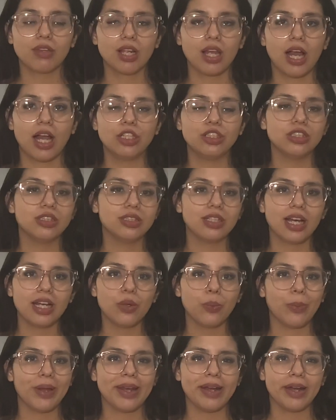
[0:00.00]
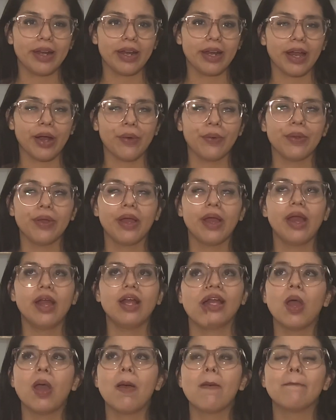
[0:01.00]
I just kind of waited it out.
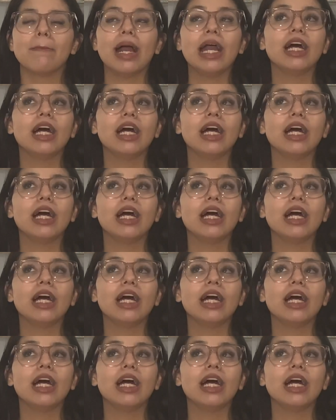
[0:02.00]
My